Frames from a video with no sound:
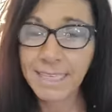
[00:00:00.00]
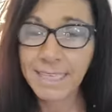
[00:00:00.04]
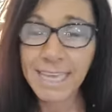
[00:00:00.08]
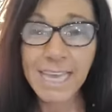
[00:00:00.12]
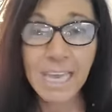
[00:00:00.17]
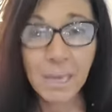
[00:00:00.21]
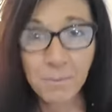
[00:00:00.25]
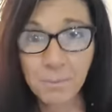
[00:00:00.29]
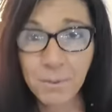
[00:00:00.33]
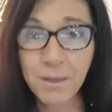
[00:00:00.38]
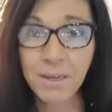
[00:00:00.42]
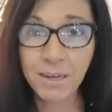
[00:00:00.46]

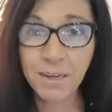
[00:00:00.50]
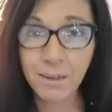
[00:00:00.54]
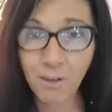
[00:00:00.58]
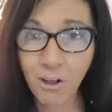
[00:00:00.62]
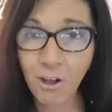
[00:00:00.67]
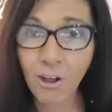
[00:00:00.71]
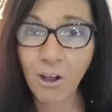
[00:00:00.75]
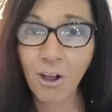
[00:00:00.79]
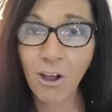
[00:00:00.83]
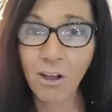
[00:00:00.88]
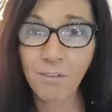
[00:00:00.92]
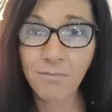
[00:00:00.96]
keeping it
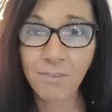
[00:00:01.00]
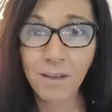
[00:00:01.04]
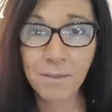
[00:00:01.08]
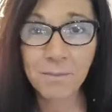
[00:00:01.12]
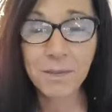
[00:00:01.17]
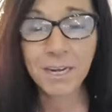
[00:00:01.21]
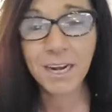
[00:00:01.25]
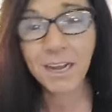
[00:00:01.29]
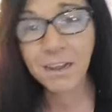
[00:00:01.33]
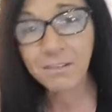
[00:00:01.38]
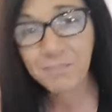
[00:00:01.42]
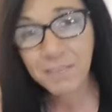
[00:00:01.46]
off, I
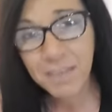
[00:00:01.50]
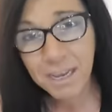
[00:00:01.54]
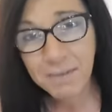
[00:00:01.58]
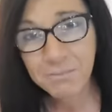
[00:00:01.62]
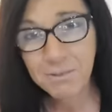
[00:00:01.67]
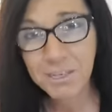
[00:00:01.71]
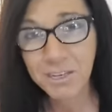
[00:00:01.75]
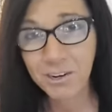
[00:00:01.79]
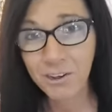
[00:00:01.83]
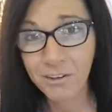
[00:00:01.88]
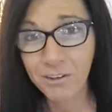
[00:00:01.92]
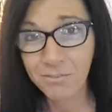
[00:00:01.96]
mean, I've
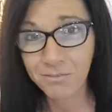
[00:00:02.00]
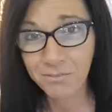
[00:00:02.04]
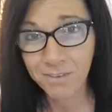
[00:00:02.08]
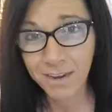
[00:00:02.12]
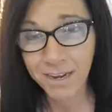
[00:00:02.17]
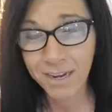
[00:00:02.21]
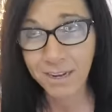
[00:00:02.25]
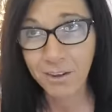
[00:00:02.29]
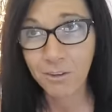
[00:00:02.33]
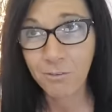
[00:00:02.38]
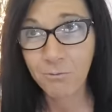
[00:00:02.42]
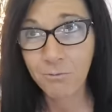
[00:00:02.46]
kept it off
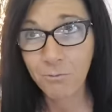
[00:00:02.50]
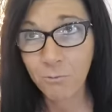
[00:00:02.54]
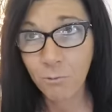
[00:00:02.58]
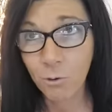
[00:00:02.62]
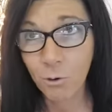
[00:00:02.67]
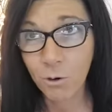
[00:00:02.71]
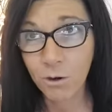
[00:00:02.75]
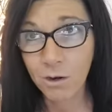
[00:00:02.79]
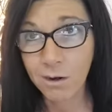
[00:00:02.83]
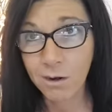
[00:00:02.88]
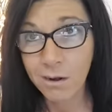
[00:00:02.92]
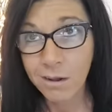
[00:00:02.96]
now
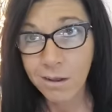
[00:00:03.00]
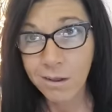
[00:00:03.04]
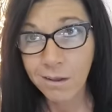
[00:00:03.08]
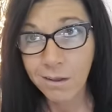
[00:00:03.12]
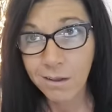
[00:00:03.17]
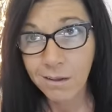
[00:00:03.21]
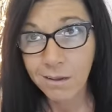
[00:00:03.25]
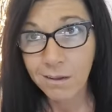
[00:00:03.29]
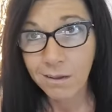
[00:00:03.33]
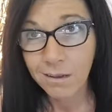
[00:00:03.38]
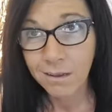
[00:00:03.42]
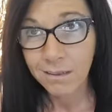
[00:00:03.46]
for
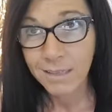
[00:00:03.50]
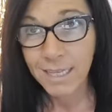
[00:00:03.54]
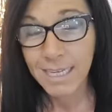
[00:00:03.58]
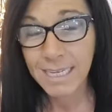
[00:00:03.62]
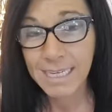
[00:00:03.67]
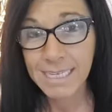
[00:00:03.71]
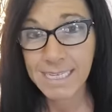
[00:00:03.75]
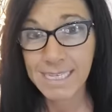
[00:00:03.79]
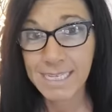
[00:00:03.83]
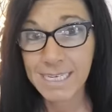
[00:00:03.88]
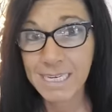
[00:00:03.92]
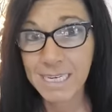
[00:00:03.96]
I
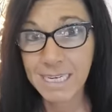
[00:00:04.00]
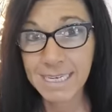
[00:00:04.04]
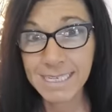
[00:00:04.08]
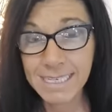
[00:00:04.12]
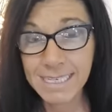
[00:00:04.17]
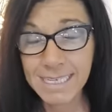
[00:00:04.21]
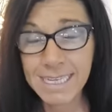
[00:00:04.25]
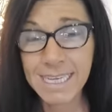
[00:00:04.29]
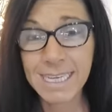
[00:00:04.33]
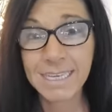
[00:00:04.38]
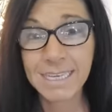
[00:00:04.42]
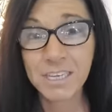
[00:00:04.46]
think it's
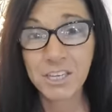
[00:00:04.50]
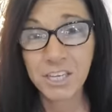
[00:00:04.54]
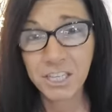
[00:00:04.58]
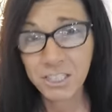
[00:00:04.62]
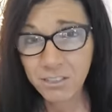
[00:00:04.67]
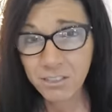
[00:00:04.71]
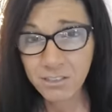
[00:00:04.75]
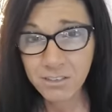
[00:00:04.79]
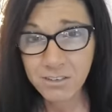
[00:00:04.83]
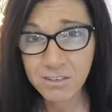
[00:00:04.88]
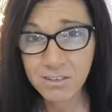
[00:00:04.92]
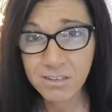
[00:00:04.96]
19
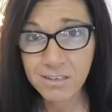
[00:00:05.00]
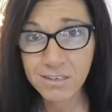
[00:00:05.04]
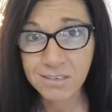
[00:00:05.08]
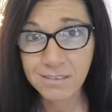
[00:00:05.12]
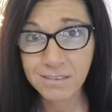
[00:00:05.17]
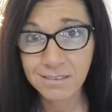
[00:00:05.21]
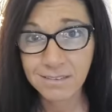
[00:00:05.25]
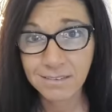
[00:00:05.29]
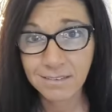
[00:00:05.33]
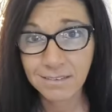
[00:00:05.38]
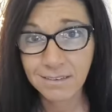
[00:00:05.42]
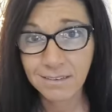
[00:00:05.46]
years.
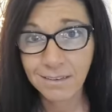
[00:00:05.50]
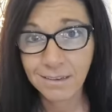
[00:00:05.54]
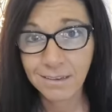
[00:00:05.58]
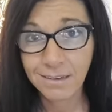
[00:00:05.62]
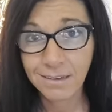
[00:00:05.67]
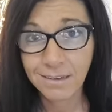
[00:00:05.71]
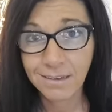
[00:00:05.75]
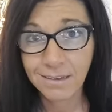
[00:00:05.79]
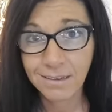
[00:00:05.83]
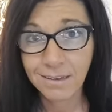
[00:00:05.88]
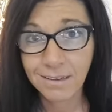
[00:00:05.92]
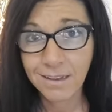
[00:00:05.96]

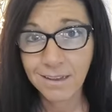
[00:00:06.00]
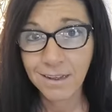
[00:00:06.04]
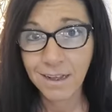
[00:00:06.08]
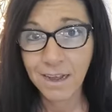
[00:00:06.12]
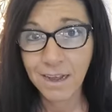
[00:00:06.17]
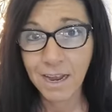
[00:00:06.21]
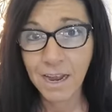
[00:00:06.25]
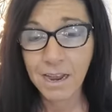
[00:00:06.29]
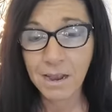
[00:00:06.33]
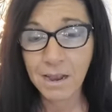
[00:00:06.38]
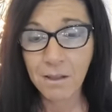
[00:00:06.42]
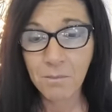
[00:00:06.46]

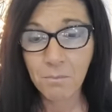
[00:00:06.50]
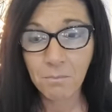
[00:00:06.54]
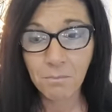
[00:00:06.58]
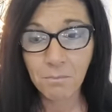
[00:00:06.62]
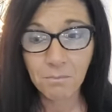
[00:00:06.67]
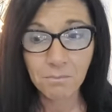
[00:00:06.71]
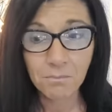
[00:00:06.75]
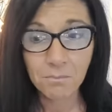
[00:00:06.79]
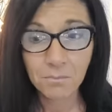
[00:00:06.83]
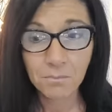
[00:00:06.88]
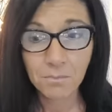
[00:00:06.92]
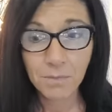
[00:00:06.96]
Um,
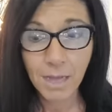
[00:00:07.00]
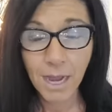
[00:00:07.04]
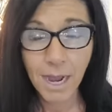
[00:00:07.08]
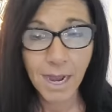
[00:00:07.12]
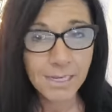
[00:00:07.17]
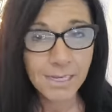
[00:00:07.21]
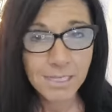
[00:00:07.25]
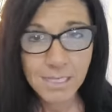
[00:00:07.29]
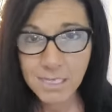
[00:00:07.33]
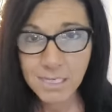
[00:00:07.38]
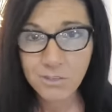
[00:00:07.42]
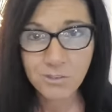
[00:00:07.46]

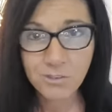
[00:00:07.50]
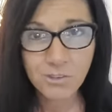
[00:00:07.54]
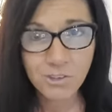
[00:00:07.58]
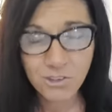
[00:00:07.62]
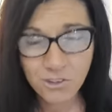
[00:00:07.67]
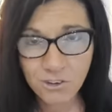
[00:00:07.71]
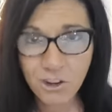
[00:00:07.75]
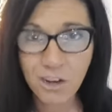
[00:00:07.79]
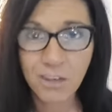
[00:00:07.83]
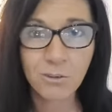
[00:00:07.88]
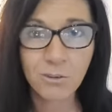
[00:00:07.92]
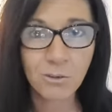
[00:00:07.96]
I still
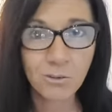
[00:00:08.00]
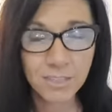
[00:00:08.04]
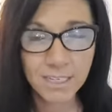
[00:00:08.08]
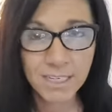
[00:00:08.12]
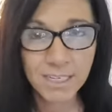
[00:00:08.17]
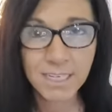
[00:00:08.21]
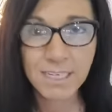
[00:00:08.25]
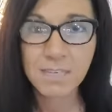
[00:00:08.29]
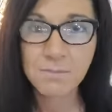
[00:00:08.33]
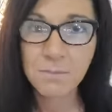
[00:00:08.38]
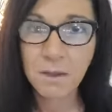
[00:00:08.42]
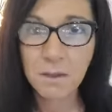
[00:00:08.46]
struggle.
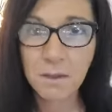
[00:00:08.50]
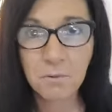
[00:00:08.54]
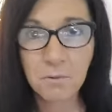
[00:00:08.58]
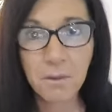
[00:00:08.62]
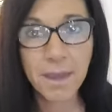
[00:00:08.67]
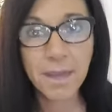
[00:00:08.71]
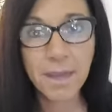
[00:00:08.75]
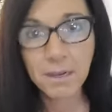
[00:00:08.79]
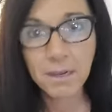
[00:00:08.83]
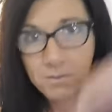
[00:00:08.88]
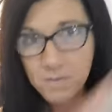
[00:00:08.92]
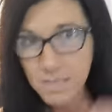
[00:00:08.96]
Yes, my
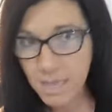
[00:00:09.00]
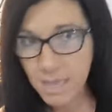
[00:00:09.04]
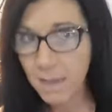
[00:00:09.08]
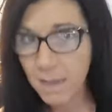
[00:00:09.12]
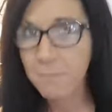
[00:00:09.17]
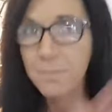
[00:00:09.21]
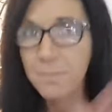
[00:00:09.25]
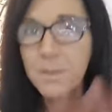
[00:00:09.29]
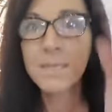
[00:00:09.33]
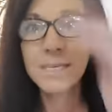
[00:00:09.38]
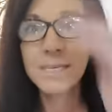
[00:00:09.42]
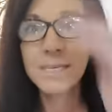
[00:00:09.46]
weight goes up